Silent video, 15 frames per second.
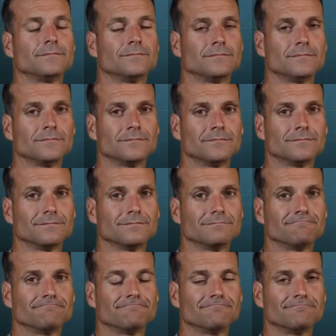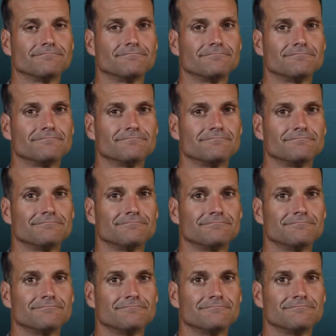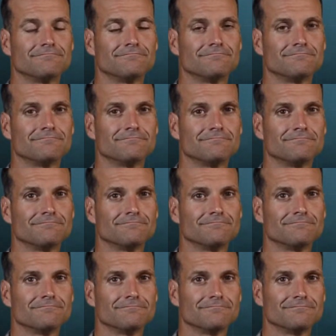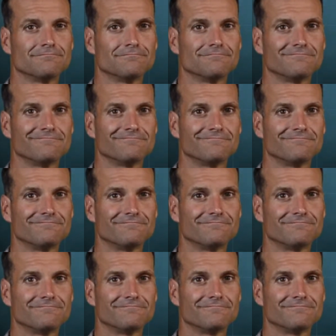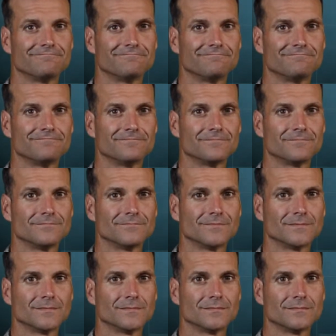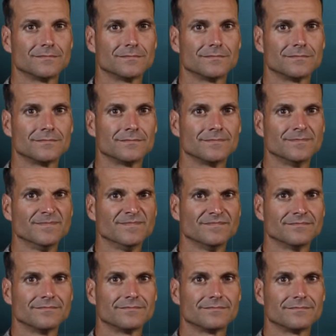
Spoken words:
(silent)